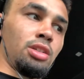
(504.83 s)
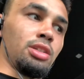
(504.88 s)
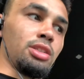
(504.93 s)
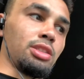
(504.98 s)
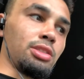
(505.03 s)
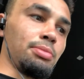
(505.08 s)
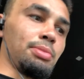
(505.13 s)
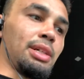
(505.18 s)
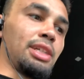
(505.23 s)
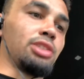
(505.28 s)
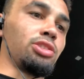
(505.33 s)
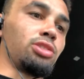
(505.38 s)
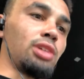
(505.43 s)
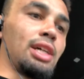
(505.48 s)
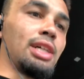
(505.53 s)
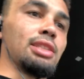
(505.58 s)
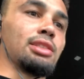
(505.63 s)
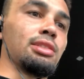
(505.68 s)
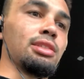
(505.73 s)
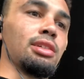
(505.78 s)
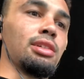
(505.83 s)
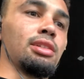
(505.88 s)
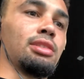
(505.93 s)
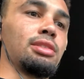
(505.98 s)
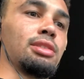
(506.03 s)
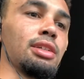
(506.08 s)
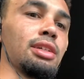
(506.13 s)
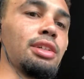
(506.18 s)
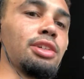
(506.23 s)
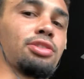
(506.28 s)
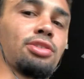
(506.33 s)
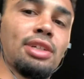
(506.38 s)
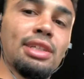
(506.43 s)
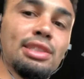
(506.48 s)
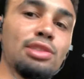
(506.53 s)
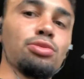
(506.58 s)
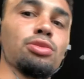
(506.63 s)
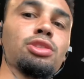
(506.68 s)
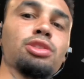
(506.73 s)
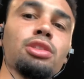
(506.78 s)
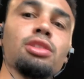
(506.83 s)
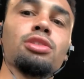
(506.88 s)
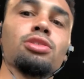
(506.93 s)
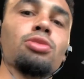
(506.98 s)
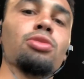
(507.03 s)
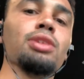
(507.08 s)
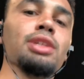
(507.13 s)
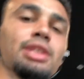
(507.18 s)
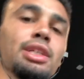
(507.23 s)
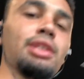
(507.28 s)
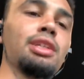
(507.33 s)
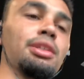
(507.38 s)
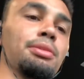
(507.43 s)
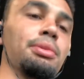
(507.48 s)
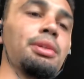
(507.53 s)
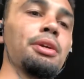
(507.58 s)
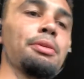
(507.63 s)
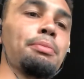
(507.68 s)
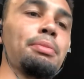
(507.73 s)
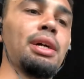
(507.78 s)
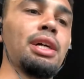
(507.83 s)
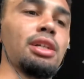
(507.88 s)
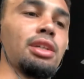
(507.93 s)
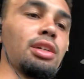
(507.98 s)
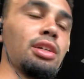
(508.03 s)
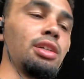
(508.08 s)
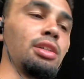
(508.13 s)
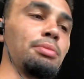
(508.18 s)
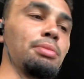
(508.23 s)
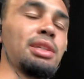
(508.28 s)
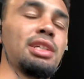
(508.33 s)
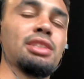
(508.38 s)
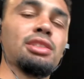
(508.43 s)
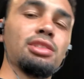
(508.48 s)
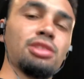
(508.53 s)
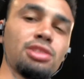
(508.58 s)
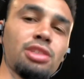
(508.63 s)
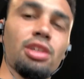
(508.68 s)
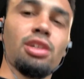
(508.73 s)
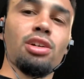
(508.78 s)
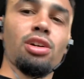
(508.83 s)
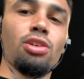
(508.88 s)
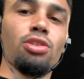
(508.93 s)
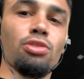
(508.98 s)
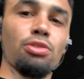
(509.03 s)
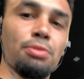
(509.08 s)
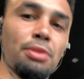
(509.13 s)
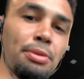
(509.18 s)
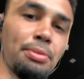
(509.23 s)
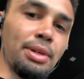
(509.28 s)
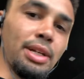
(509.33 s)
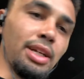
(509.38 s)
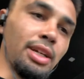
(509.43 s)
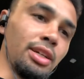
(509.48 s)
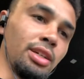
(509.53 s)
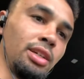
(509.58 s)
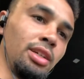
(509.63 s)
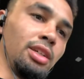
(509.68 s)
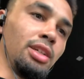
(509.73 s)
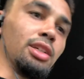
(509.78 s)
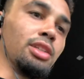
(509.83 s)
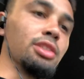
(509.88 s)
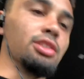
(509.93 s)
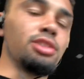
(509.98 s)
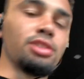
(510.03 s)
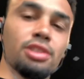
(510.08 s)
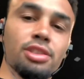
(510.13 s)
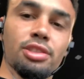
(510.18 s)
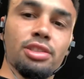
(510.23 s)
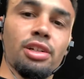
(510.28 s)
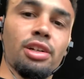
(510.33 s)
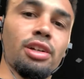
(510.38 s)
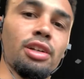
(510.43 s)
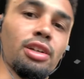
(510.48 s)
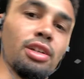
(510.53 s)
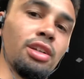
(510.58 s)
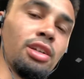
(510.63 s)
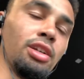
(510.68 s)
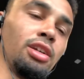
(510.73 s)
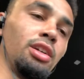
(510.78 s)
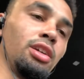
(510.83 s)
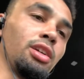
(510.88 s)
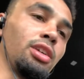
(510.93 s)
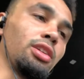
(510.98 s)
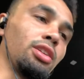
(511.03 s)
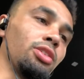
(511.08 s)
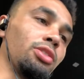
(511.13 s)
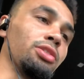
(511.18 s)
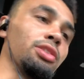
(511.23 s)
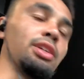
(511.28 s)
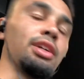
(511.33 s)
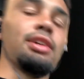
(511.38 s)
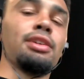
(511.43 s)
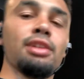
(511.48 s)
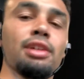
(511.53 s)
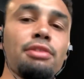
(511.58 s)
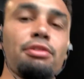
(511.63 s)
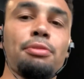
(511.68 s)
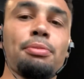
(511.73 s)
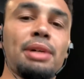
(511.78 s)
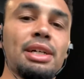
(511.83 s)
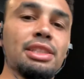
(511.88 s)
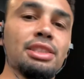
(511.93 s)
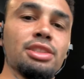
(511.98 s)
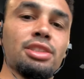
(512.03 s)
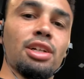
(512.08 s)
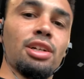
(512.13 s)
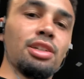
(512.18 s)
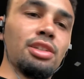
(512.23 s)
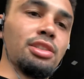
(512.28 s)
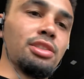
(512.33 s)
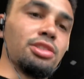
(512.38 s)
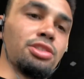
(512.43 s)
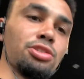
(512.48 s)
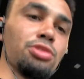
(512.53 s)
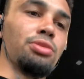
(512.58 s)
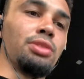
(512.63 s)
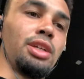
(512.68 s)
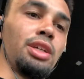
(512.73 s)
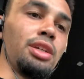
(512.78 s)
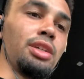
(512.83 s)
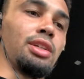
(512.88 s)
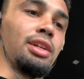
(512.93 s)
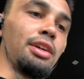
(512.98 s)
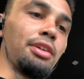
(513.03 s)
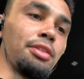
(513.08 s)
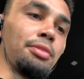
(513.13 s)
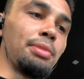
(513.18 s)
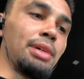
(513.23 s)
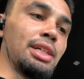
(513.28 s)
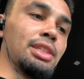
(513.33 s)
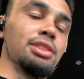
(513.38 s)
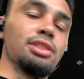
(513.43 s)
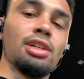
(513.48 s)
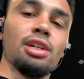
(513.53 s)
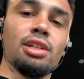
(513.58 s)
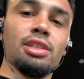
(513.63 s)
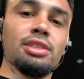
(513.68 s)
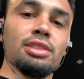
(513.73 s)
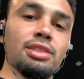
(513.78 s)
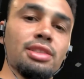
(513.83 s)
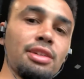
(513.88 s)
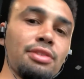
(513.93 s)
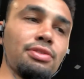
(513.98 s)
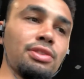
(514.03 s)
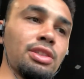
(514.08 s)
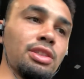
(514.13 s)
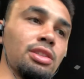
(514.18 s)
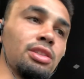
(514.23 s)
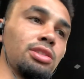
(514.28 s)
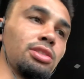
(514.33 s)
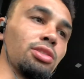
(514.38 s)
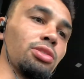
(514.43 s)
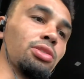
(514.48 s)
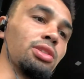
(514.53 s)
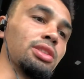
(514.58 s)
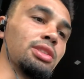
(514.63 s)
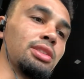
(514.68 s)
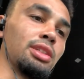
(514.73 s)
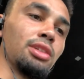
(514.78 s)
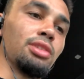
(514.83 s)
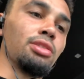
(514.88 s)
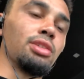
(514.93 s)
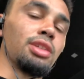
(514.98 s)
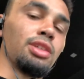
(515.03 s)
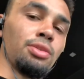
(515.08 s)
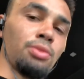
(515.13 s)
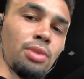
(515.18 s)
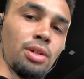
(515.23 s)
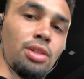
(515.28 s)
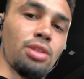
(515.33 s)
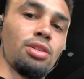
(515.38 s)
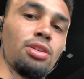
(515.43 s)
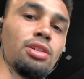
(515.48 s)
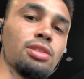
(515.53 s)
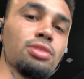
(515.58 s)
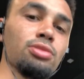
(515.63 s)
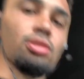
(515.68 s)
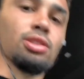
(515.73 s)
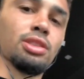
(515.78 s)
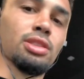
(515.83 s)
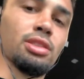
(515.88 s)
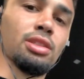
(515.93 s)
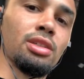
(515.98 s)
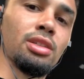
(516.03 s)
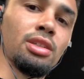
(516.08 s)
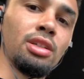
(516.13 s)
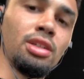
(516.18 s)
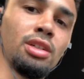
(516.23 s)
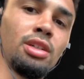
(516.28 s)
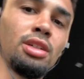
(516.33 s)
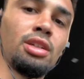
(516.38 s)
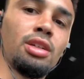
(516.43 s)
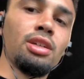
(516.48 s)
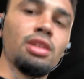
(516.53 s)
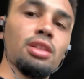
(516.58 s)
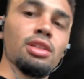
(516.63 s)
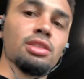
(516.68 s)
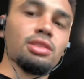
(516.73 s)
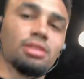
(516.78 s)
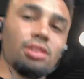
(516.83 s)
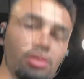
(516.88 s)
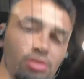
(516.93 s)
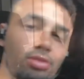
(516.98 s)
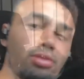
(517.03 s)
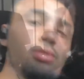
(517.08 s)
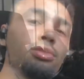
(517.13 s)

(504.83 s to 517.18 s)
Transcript: It's about trying to increase what you're doing and keep getting better. Because it's your goal, remember that. It's your journey. You know, everybody's journey is unique. Everybody's journey is different. So continue to keep working hard too. Let's go.